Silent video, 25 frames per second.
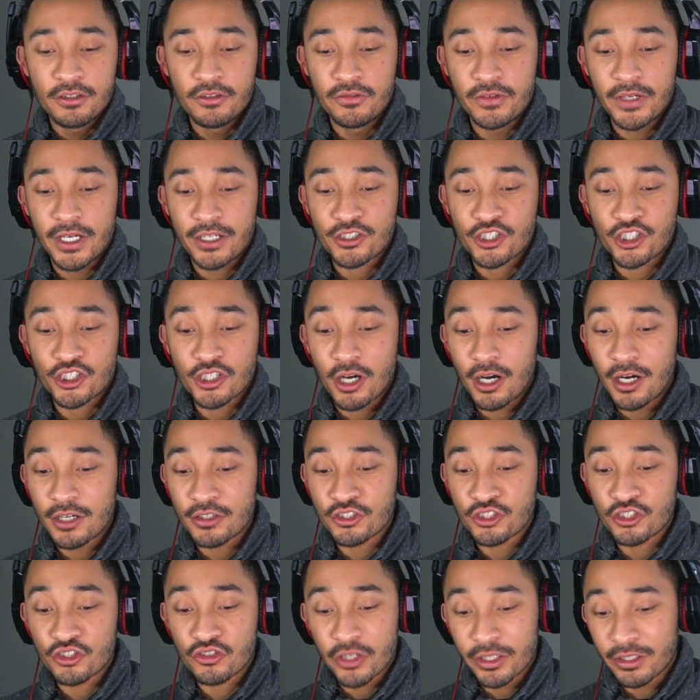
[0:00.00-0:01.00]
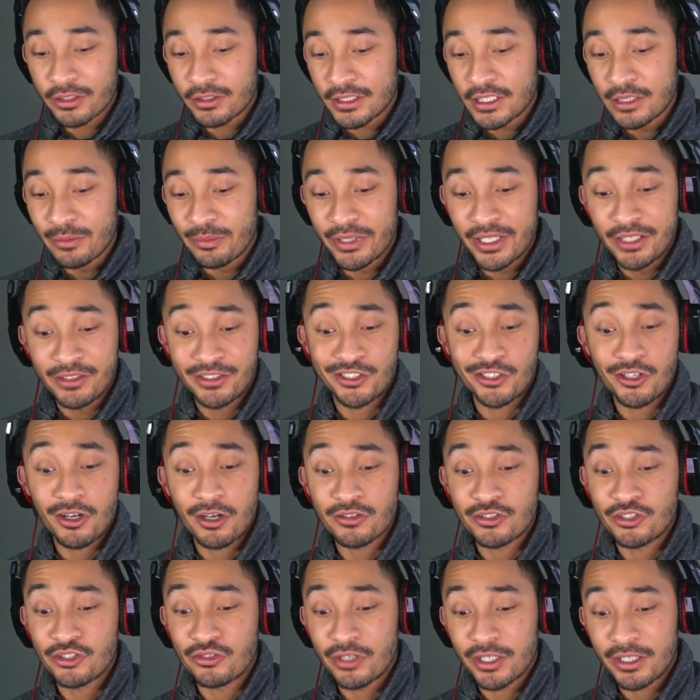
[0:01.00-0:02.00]
You've got Sean Strickland. He beat
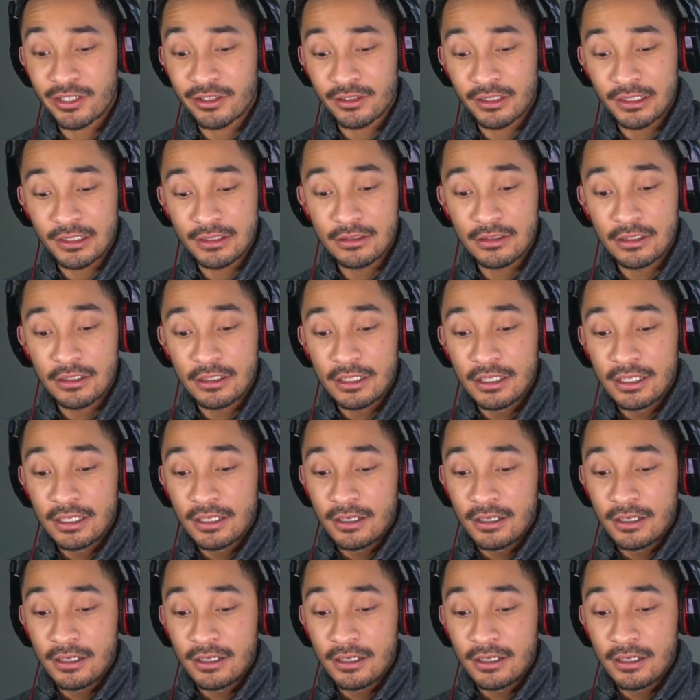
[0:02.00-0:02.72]
Sean Strickland.